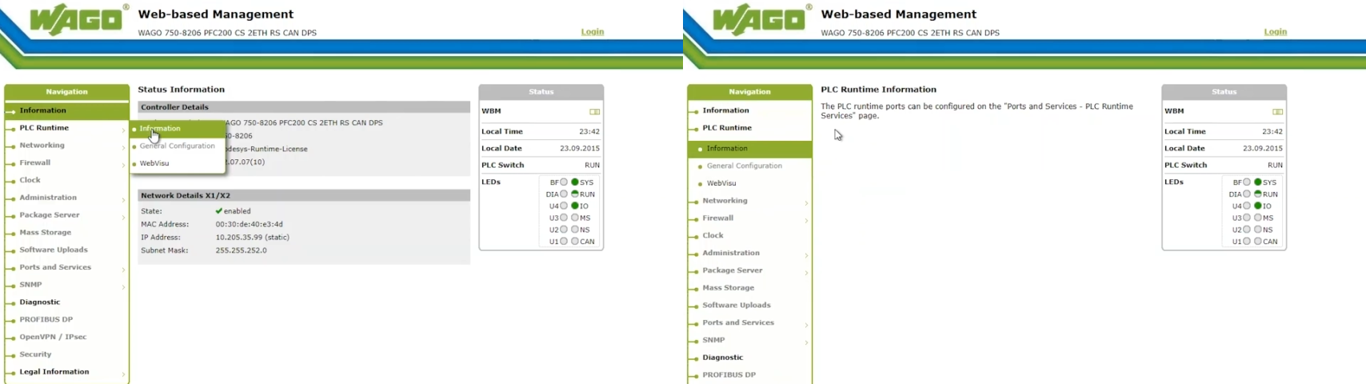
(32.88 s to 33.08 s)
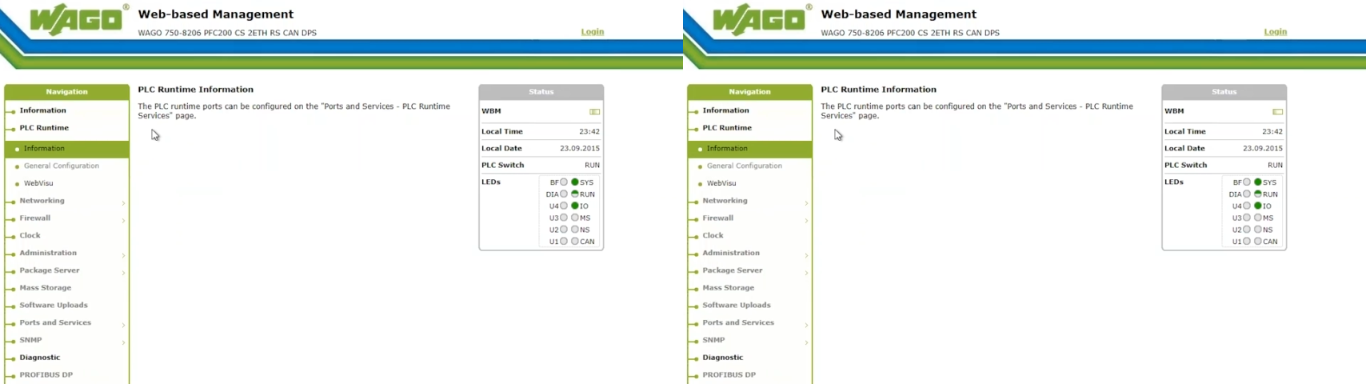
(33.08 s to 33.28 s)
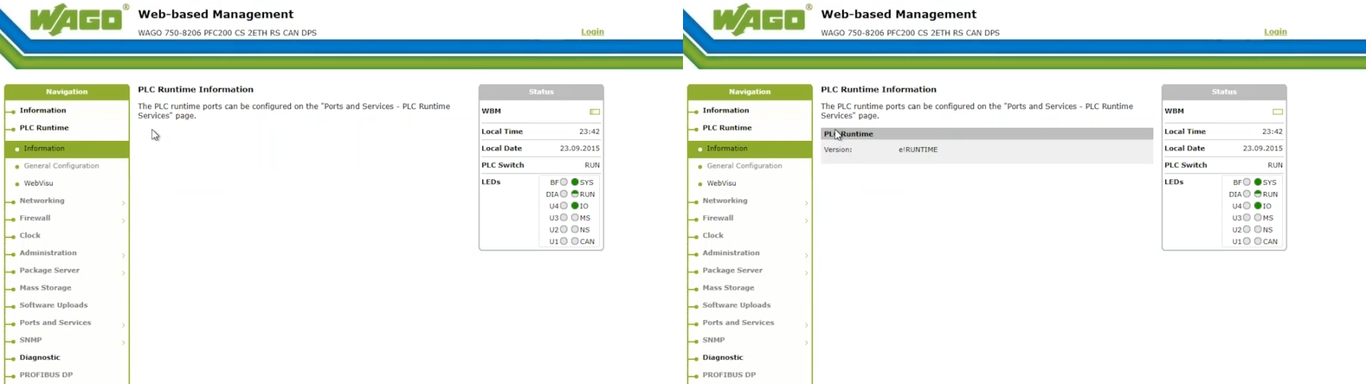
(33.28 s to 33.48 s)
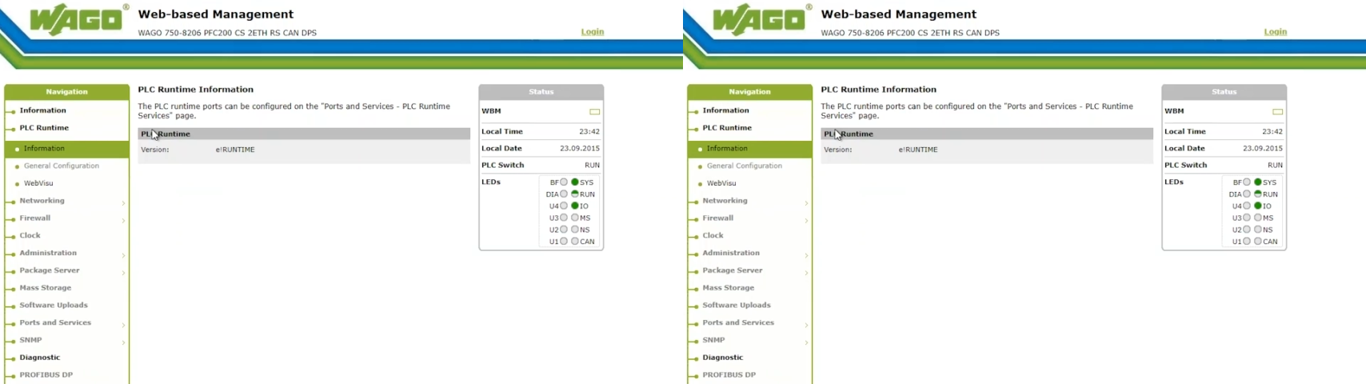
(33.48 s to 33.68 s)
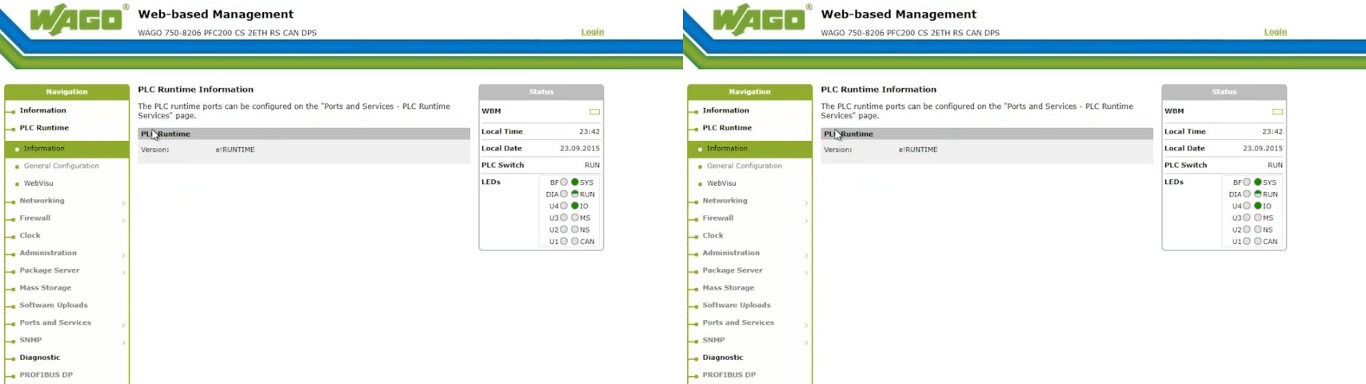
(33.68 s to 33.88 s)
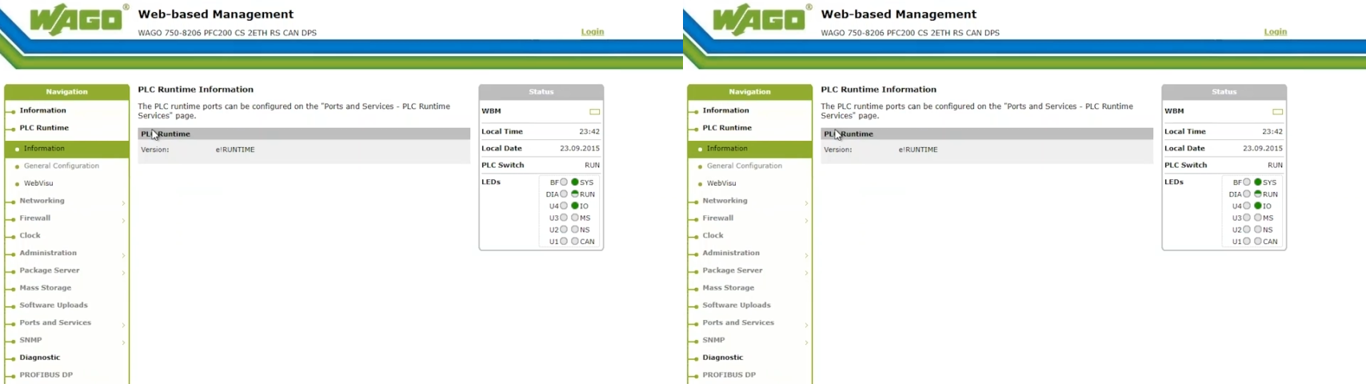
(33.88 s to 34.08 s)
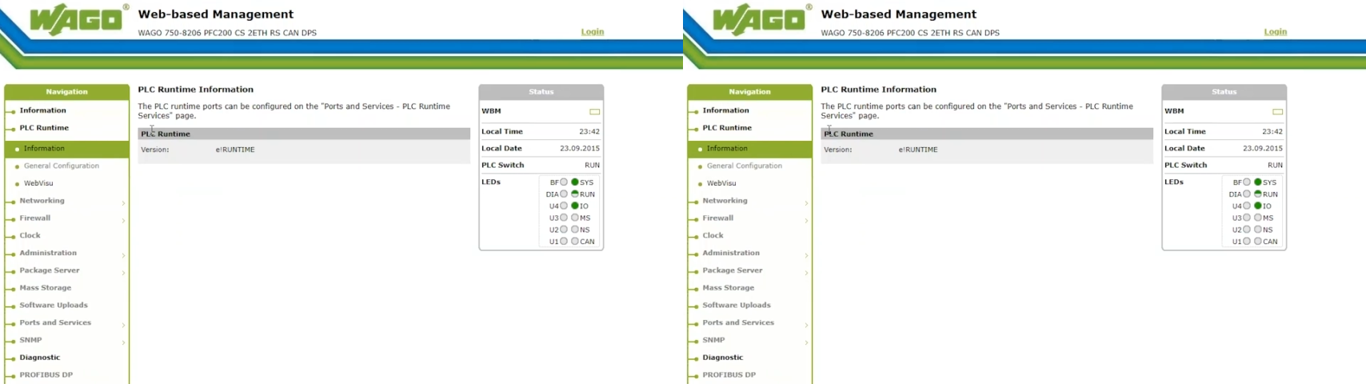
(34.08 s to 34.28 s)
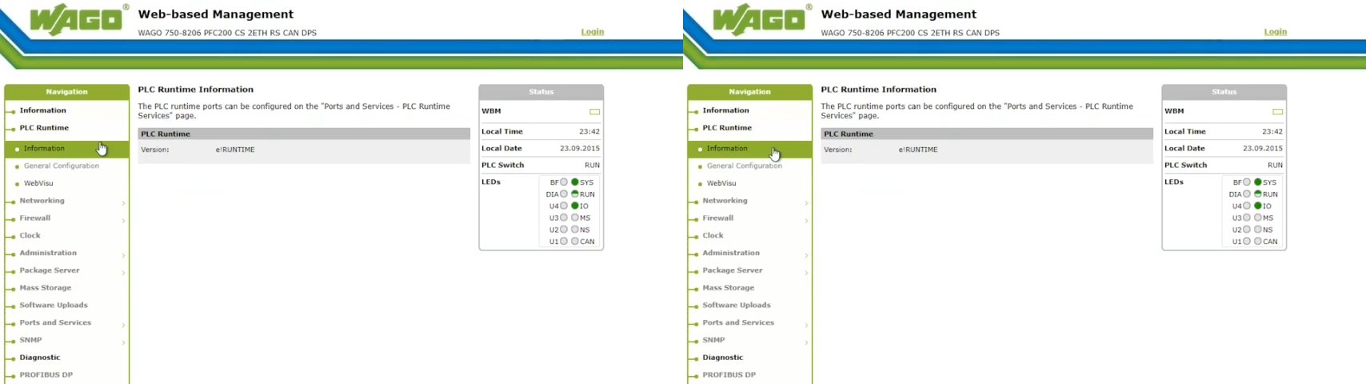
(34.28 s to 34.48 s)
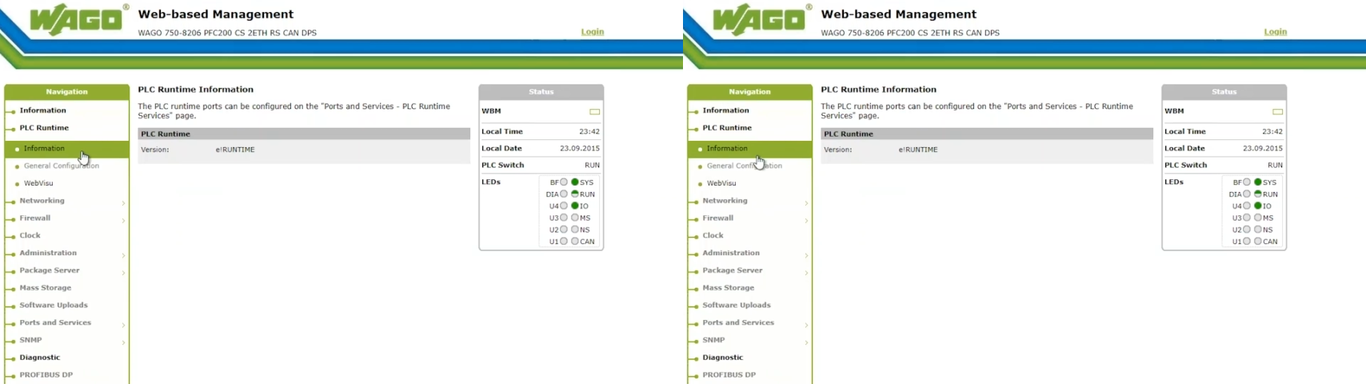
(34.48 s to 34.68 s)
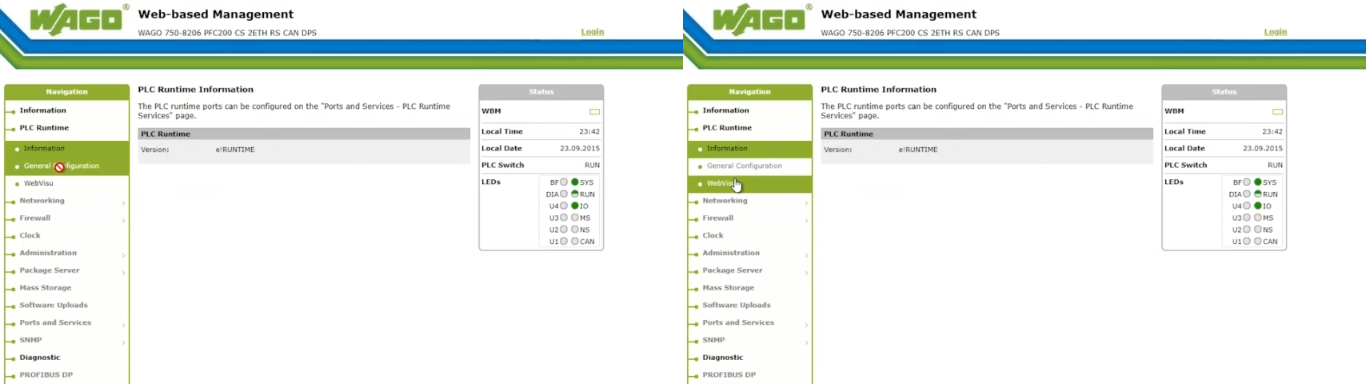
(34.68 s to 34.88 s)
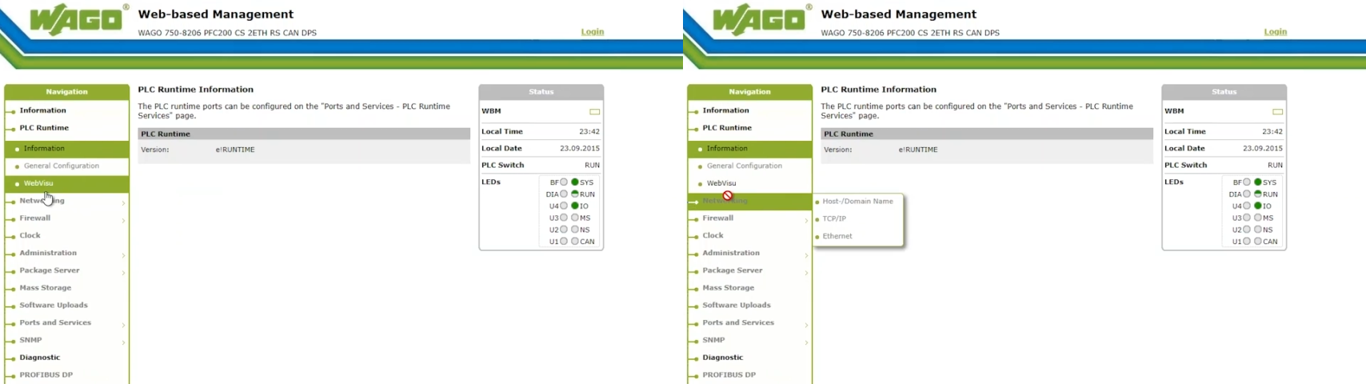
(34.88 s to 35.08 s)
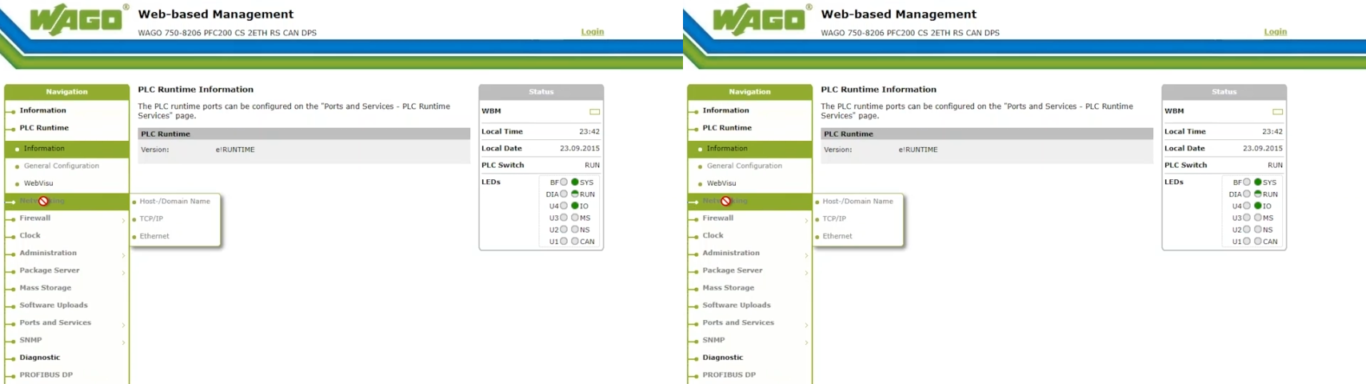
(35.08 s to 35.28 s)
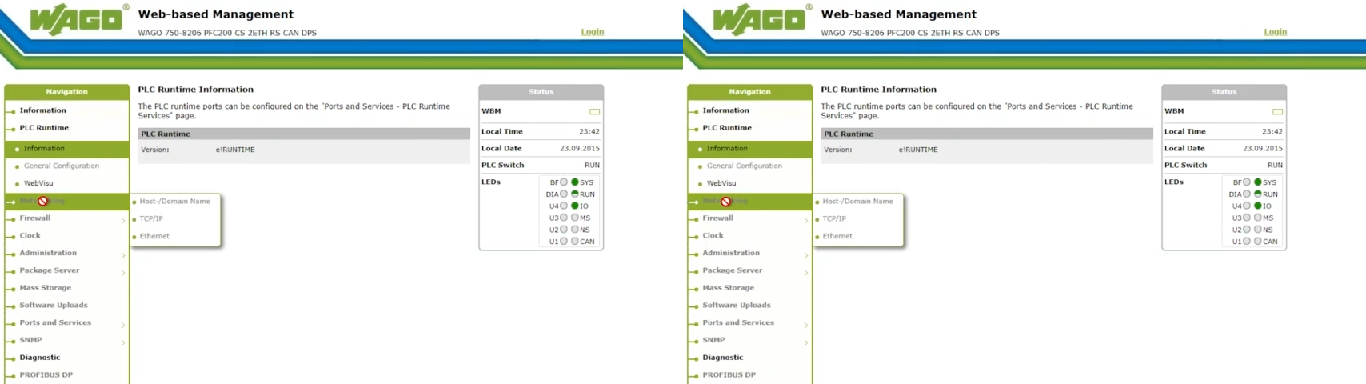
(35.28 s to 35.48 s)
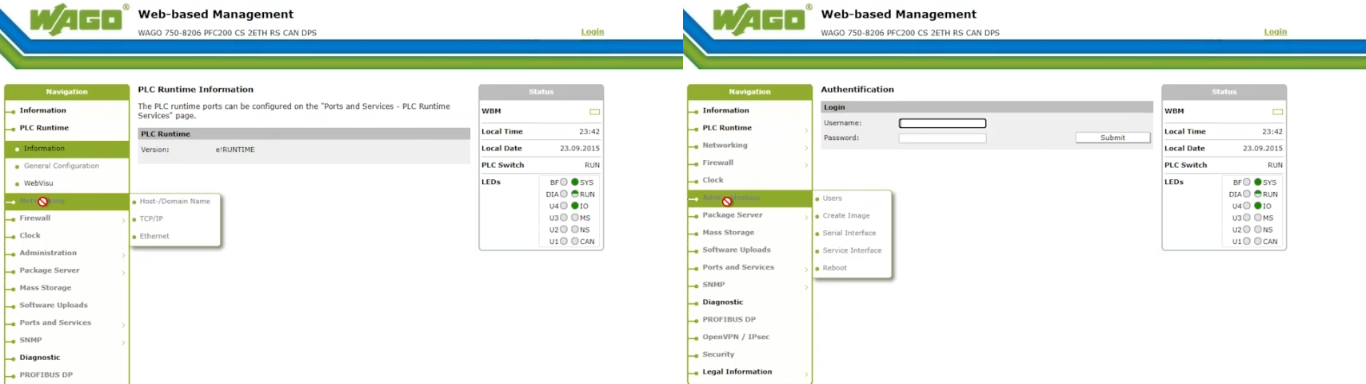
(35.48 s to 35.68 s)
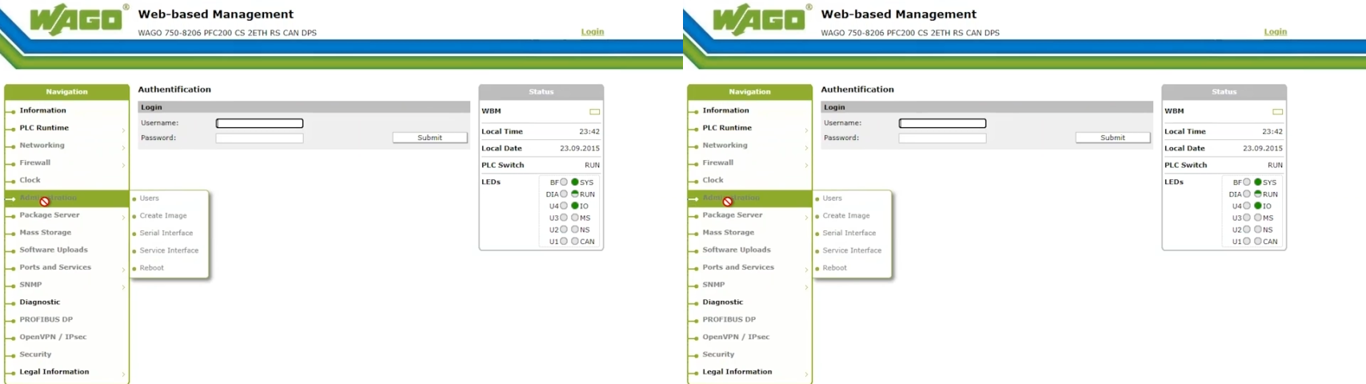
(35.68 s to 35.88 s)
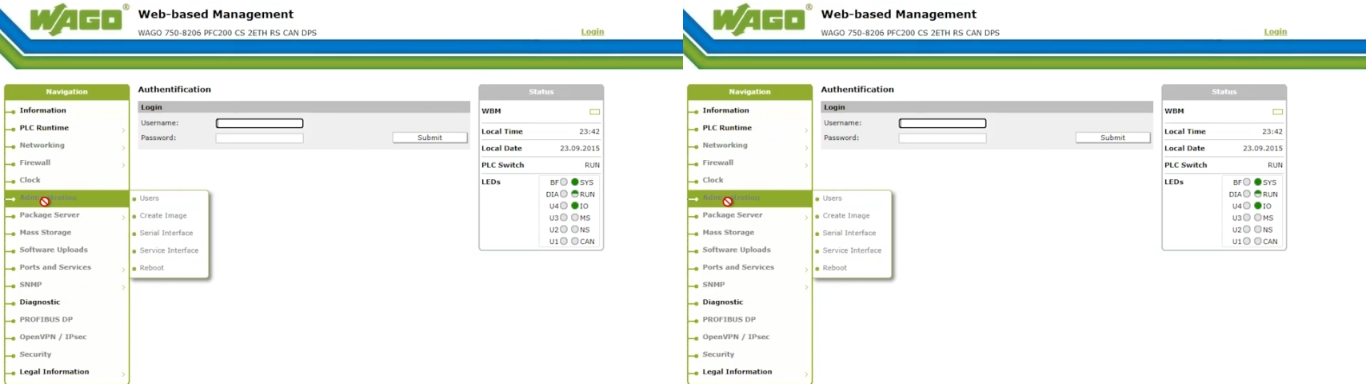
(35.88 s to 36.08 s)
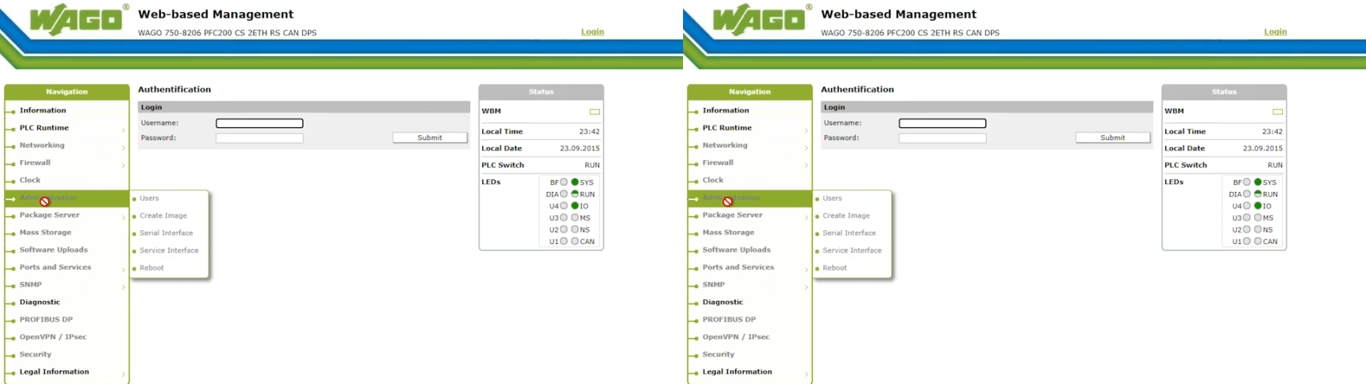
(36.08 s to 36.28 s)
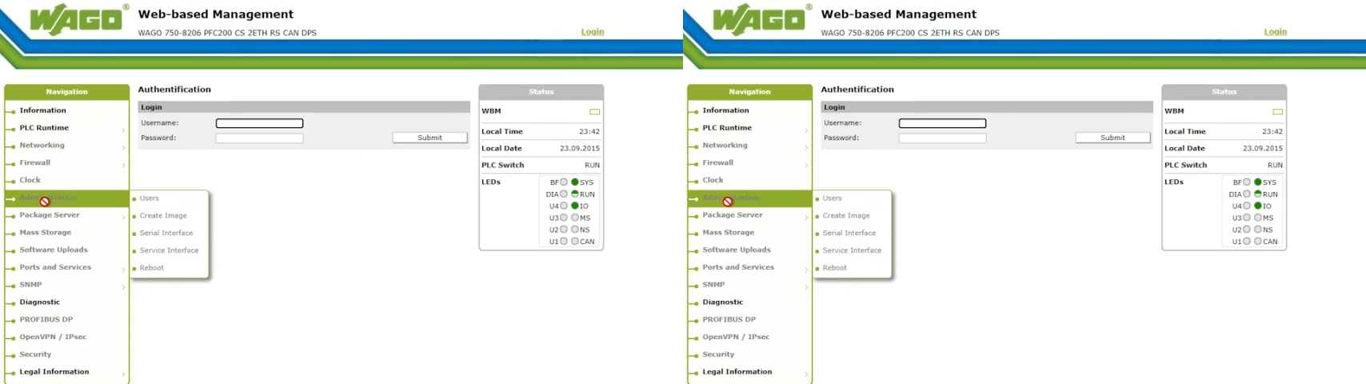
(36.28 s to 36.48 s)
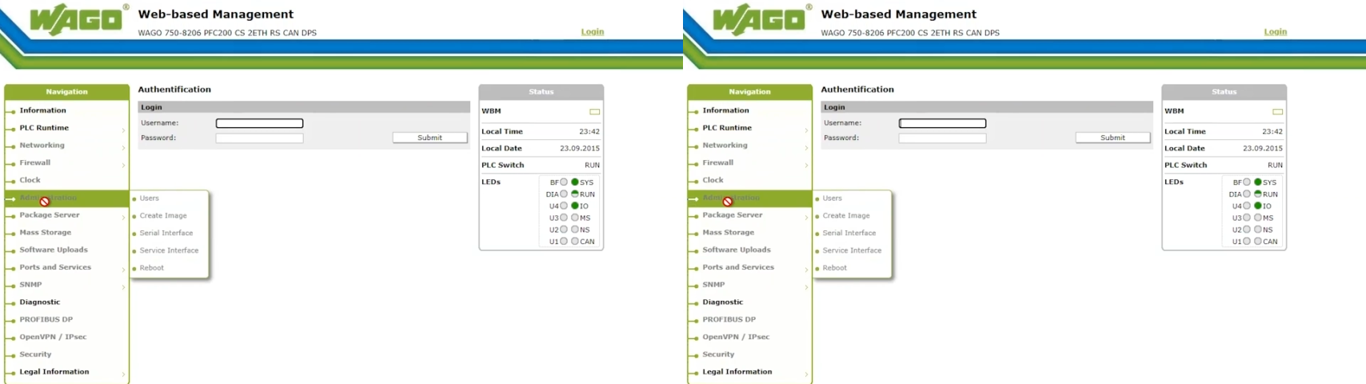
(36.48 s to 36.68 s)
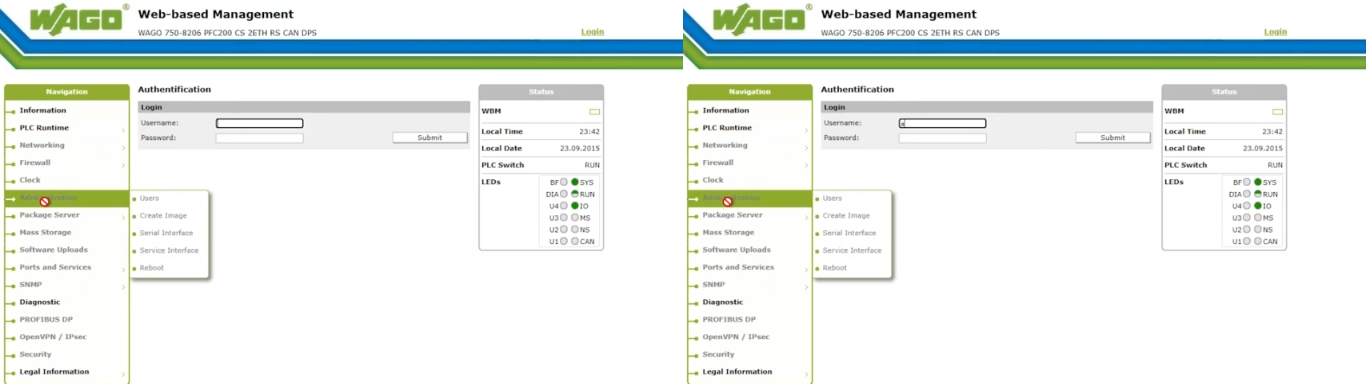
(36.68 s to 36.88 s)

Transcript: Nobody's mouth can be seen.